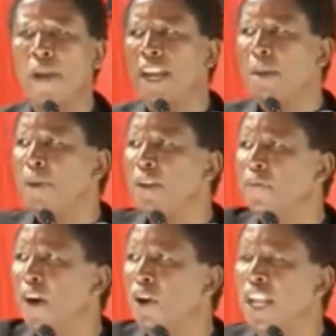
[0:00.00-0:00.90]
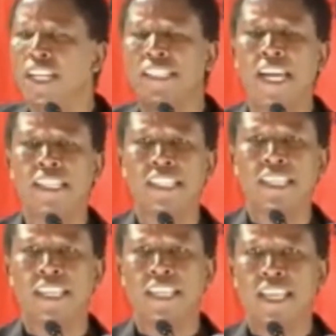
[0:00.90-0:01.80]
Women are being
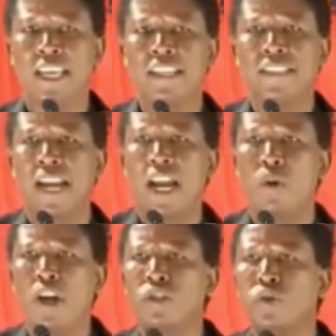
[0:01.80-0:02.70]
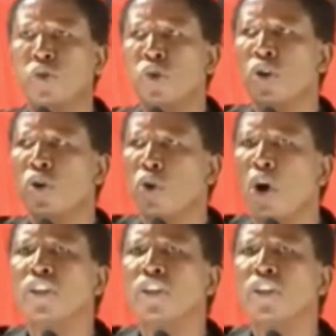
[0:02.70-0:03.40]
violated. Israel wants to